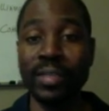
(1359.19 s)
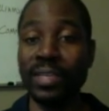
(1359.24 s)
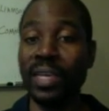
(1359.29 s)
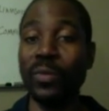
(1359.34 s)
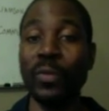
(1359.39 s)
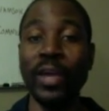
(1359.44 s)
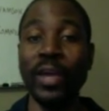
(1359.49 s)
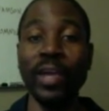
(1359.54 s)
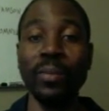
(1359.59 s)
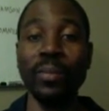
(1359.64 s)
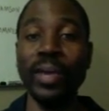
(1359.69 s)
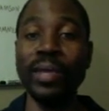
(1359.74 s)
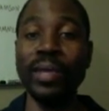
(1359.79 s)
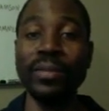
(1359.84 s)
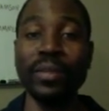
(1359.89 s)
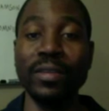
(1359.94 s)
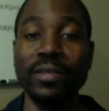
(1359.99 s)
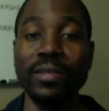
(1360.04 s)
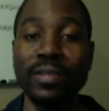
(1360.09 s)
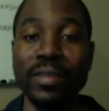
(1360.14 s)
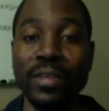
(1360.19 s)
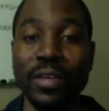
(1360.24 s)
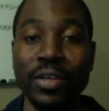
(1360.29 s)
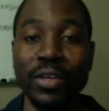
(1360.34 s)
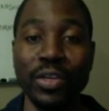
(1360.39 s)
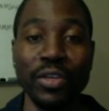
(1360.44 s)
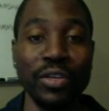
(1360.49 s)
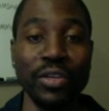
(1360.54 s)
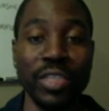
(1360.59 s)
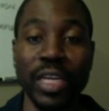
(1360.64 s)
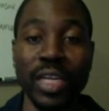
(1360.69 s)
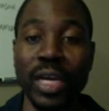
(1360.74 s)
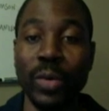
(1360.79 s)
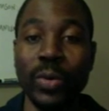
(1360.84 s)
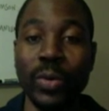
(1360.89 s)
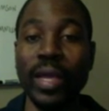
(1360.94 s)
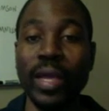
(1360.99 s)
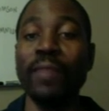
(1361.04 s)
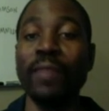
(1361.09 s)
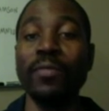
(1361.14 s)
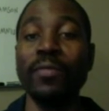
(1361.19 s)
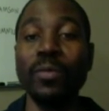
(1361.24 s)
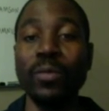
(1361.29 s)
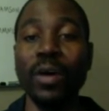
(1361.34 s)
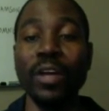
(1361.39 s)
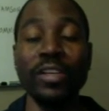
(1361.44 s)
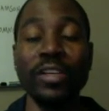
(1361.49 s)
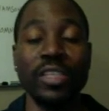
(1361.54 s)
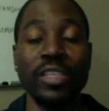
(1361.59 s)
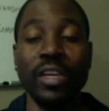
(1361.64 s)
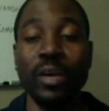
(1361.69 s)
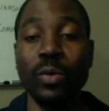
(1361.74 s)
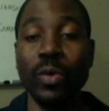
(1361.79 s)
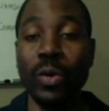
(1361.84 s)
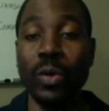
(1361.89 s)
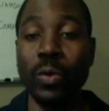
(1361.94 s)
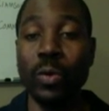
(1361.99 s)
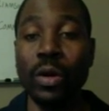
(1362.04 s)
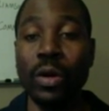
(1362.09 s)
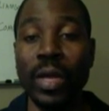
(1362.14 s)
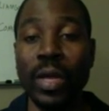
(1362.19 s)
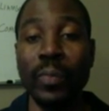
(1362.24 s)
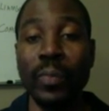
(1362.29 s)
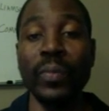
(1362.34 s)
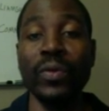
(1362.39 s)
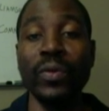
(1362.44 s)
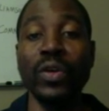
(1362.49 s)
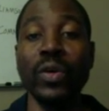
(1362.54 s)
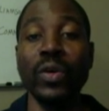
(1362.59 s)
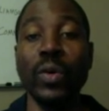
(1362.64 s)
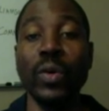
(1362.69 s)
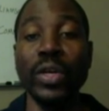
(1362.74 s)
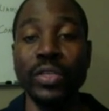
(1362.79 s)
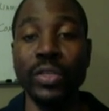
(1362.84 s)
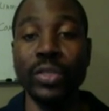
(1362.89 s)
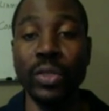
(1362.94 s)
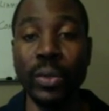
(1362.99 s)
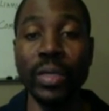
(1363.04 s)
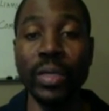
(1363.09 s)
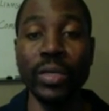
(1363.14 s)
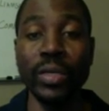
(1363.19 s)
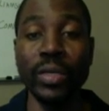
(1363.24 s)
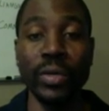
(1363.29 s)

Same way in business. You share with everyone, share it with the world, let people know what you're doing.